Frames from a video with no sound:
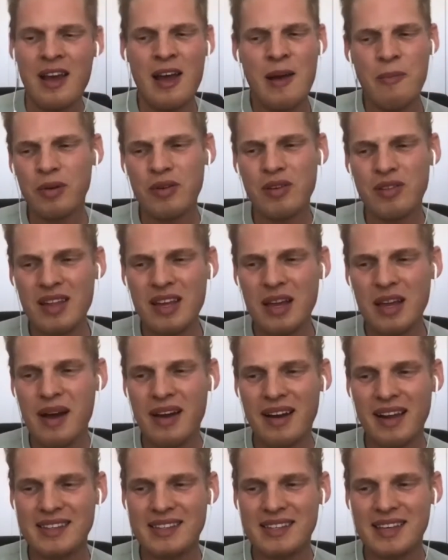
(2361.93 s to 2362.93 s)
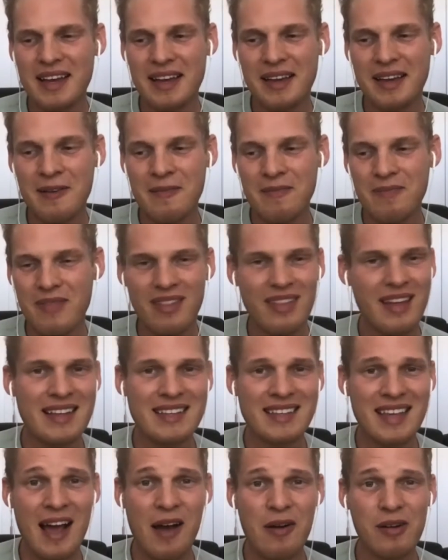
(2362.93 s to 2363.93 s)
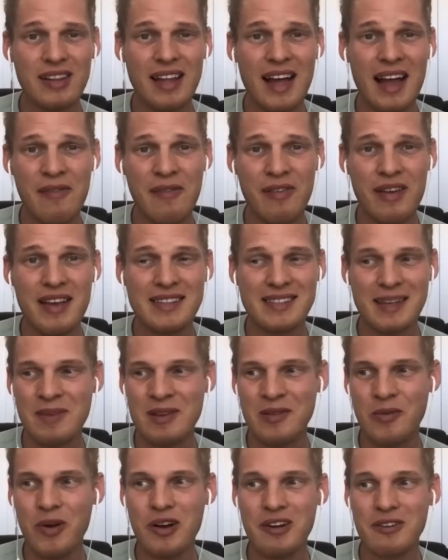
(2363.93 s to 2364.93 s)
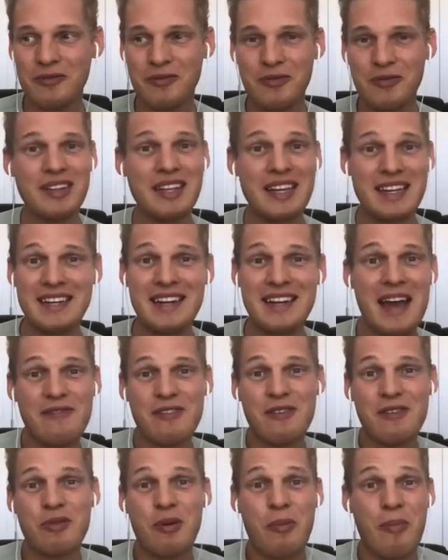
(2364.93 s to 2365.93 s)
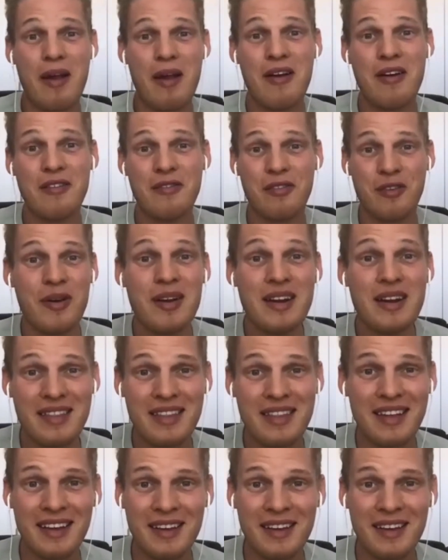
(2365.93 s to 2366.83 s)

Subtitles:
When you think about it, it's like, that's how life is. I mean, we're really never prepared for anything.